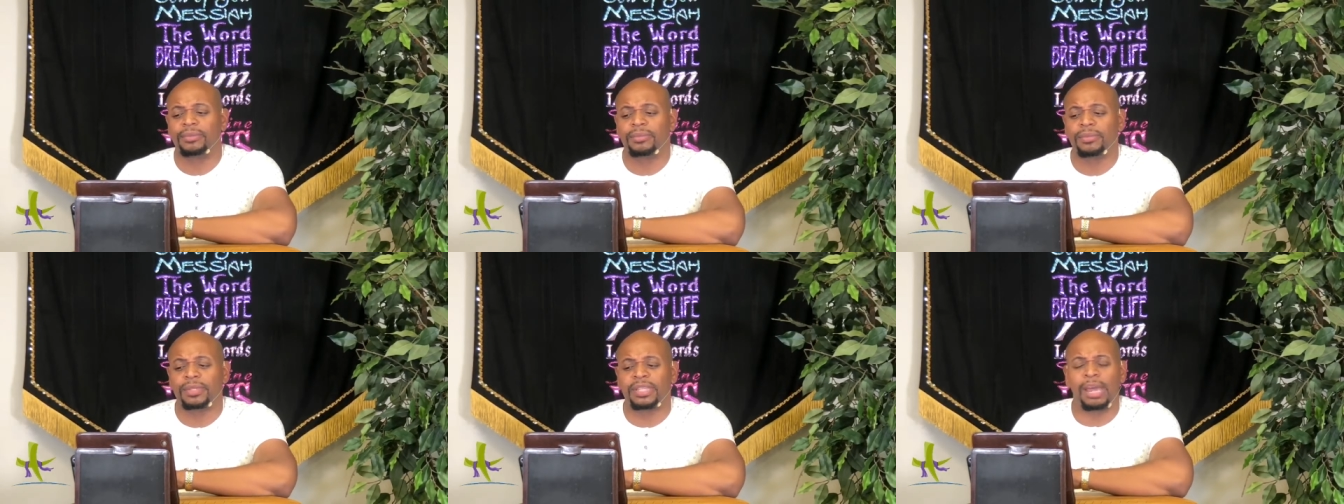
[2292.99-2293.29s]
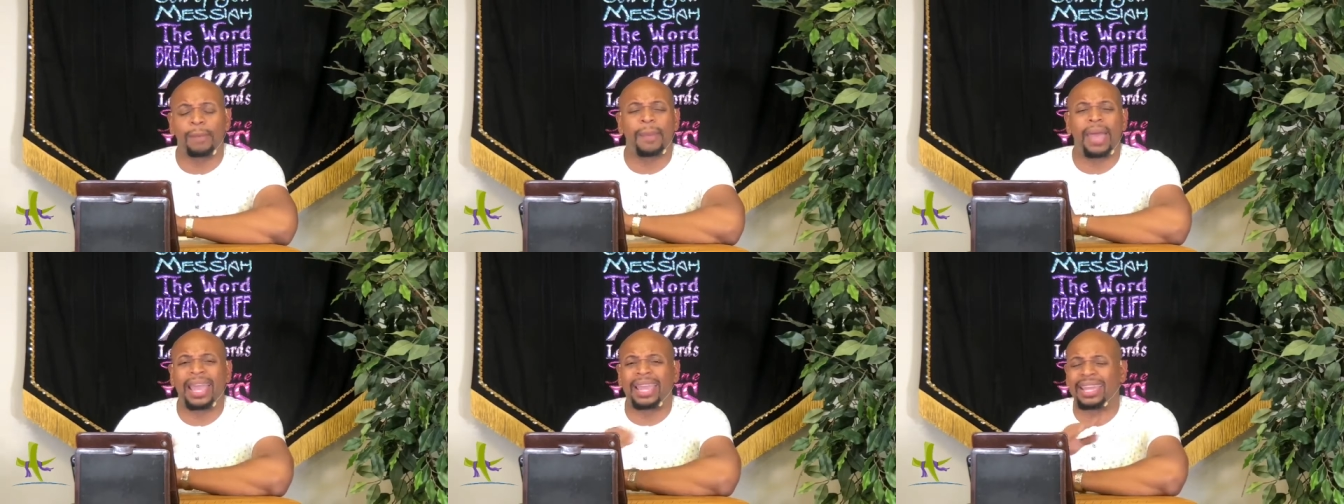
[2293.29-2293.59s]

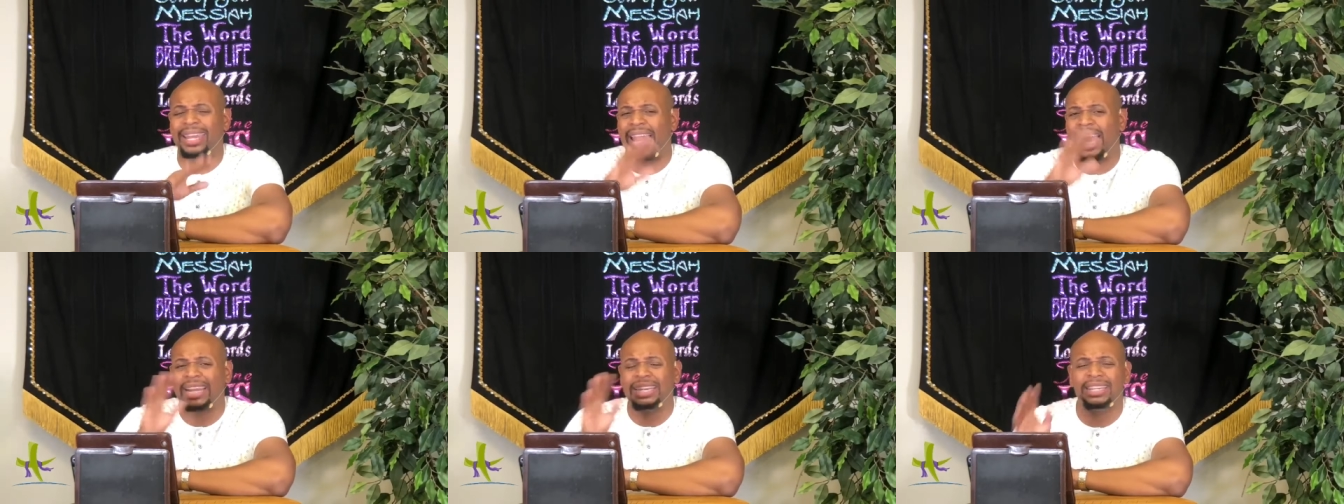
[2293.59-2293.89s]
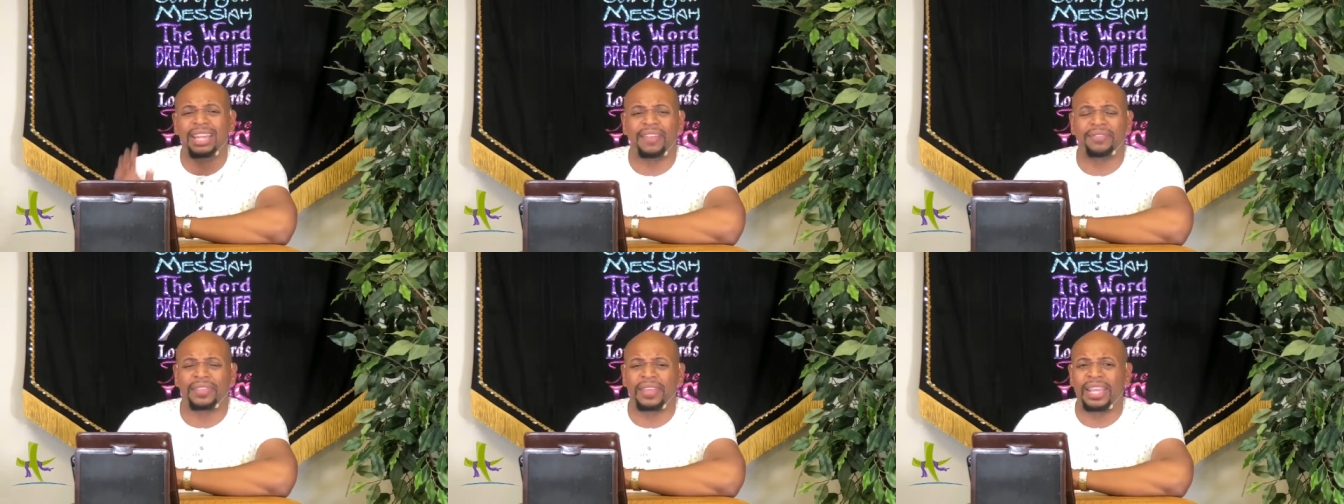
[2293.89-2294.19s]
Stop acting like
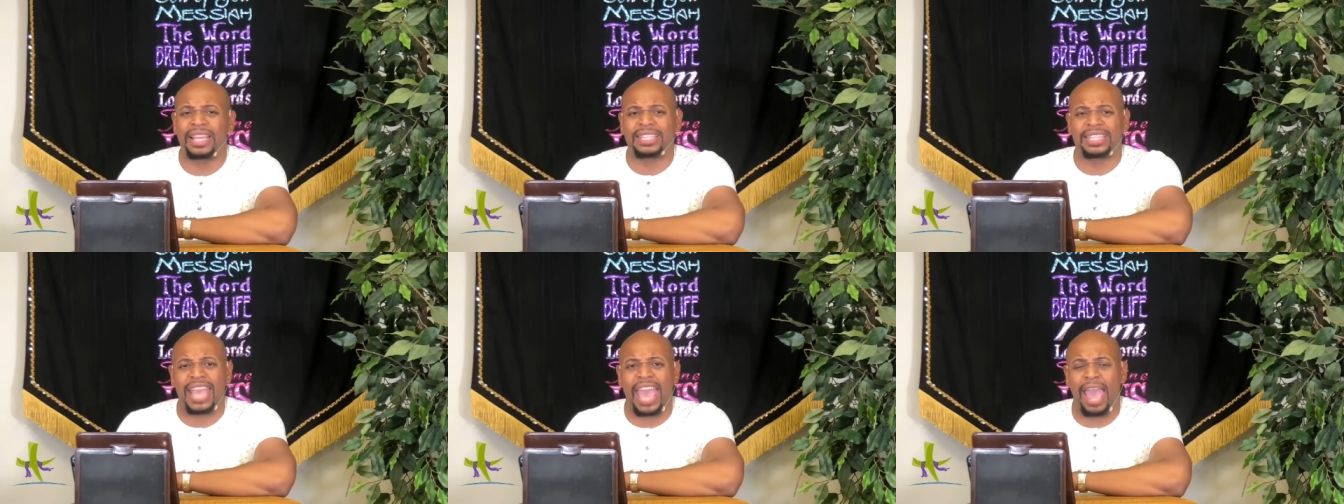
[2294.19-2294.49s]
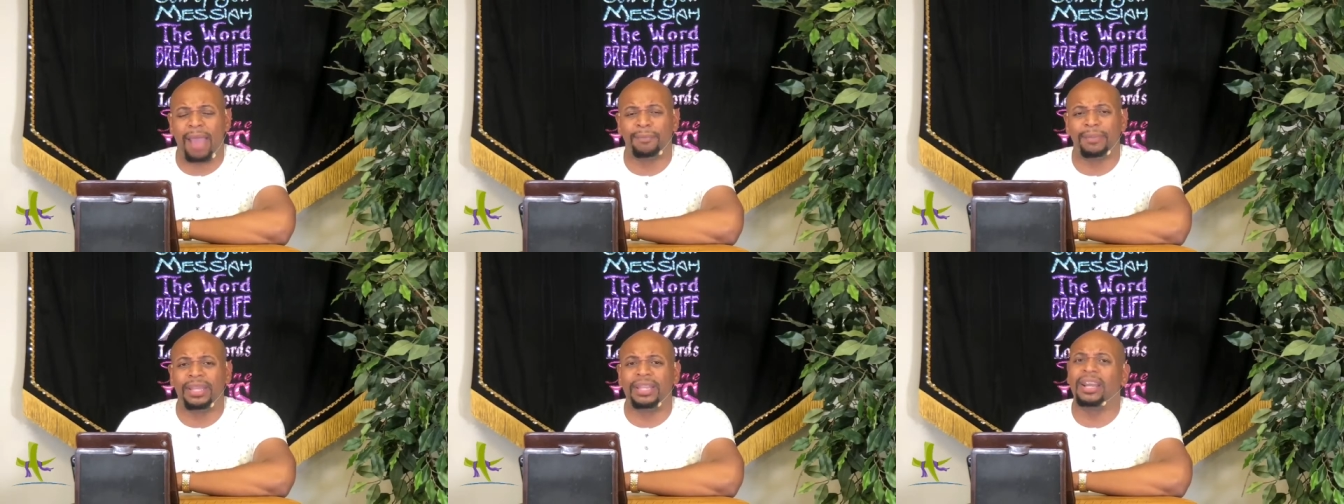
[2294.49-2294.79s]
nothing is
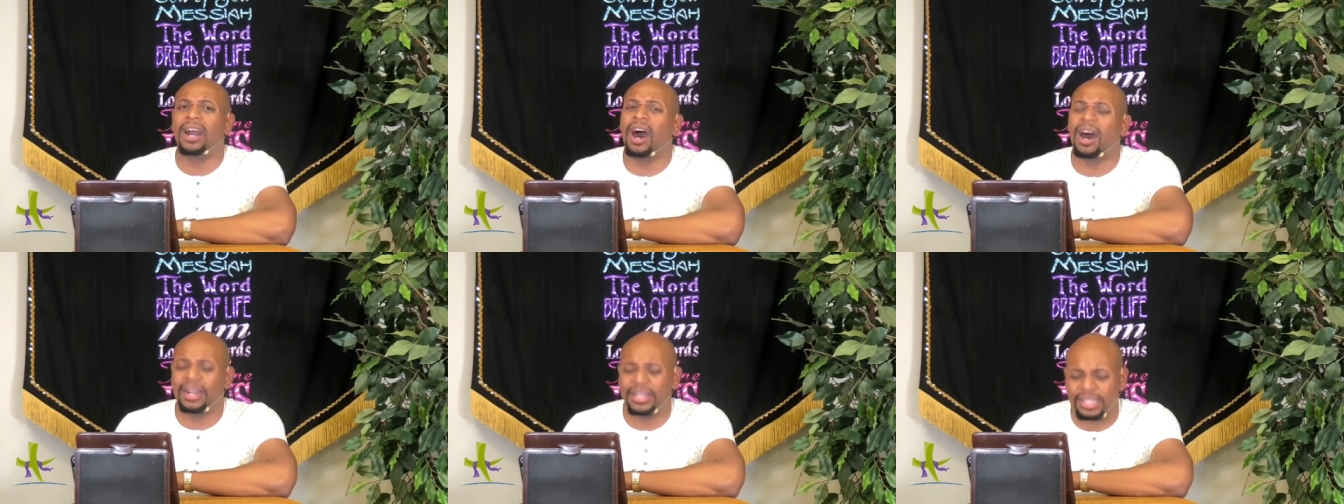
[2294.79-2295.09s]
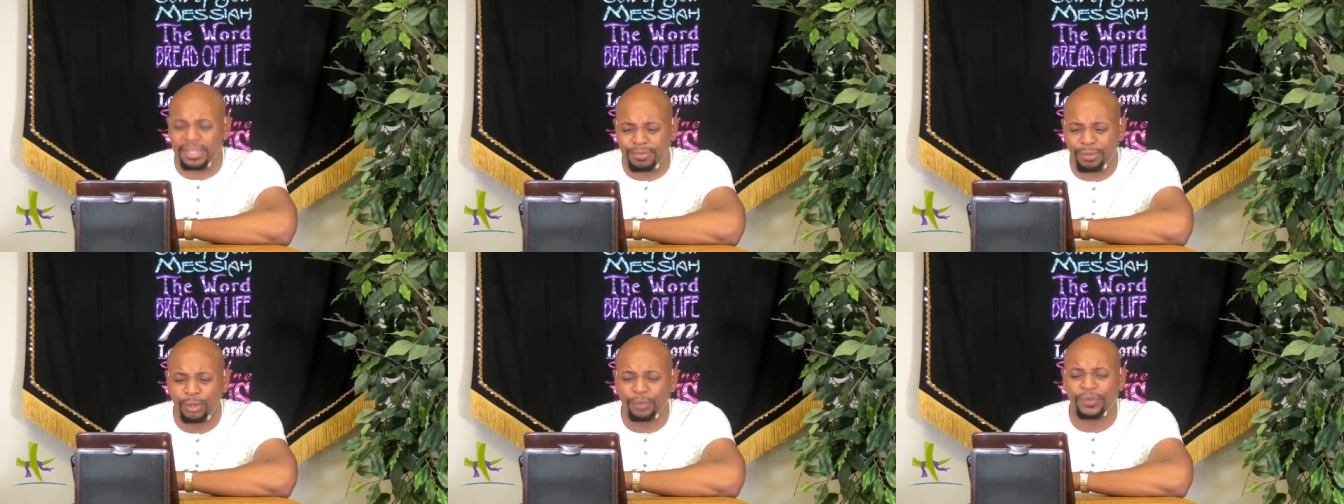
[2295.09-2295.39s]
happening. God
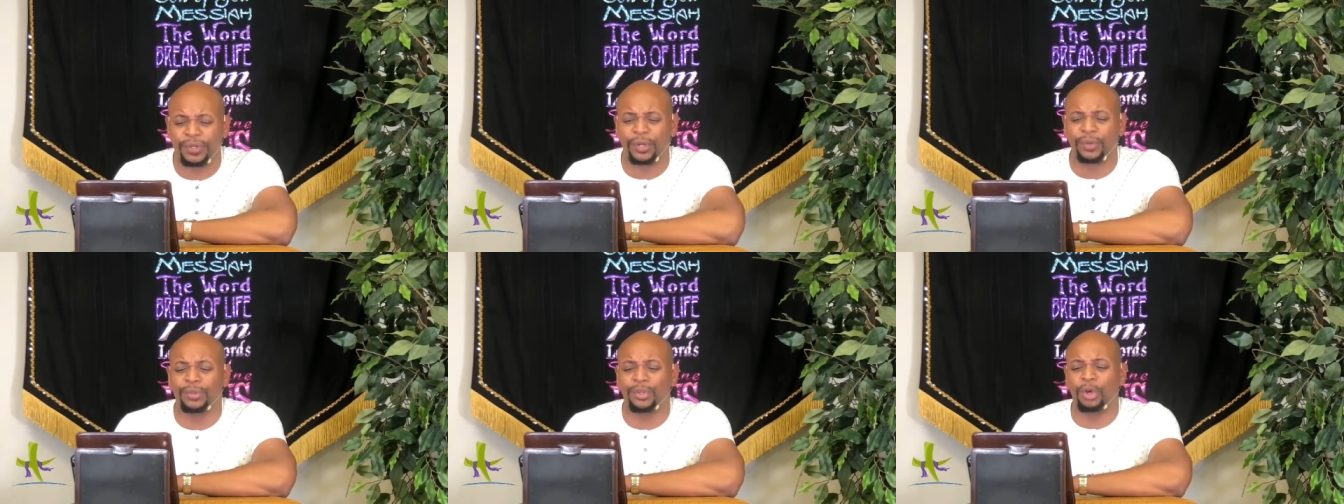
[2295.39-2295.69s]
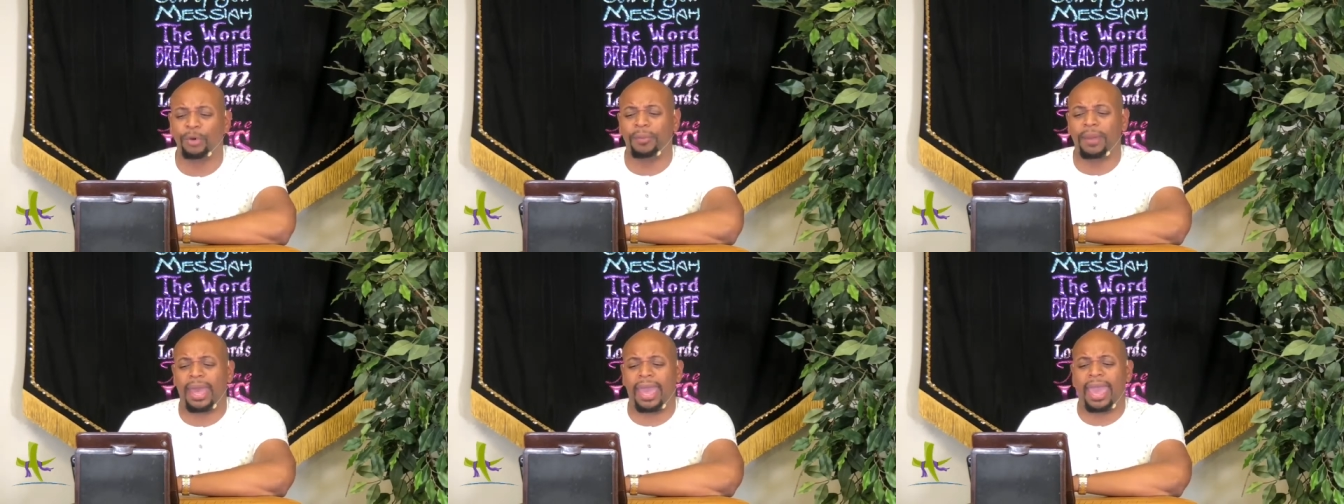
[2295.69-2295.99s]
is moving on
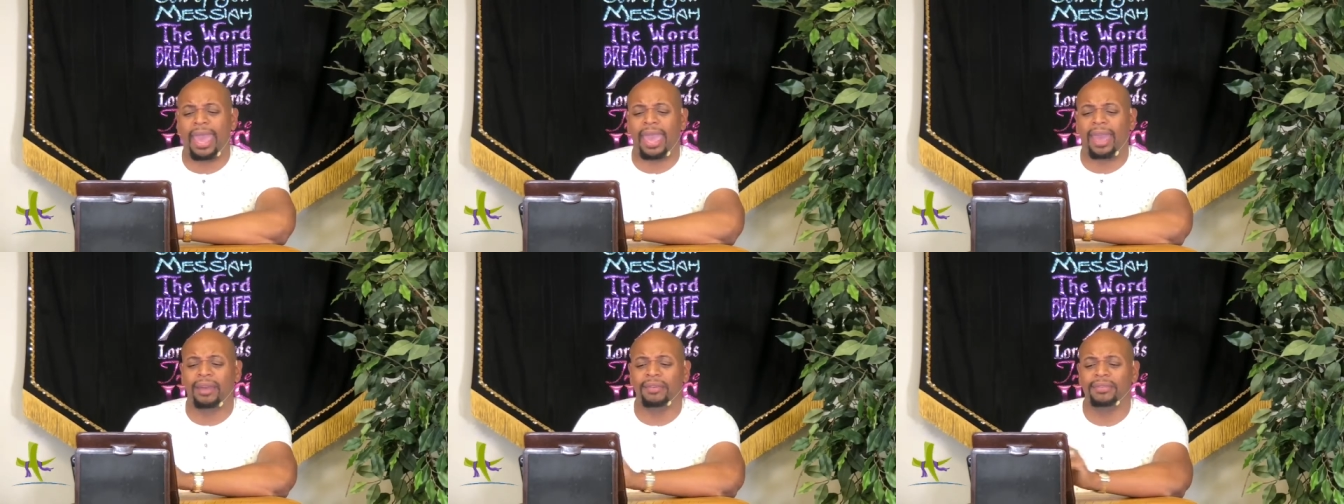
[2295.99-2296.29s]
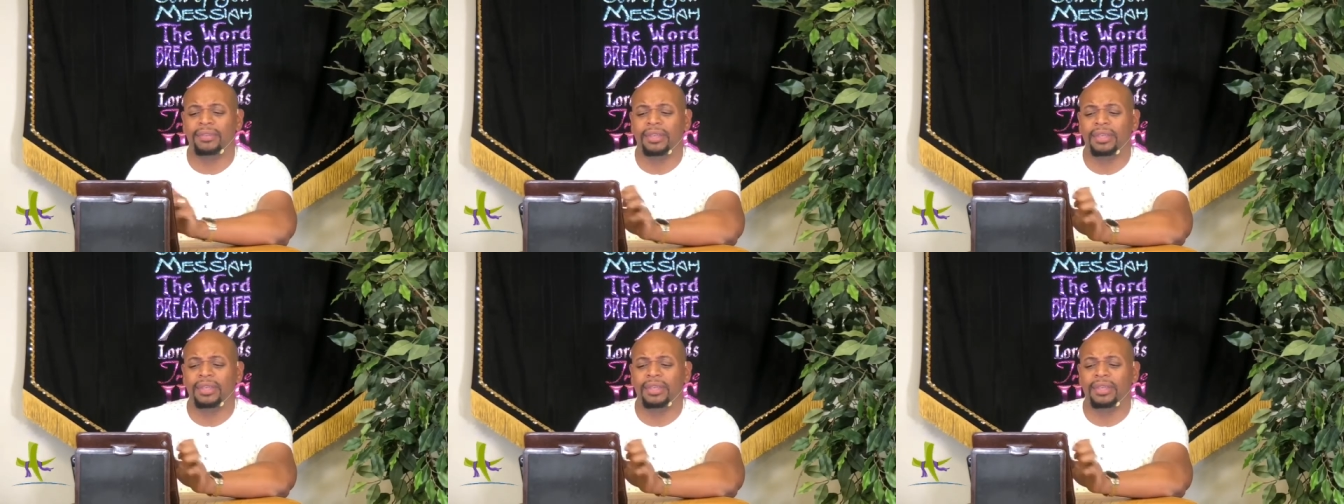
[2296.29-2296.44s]
your behalf.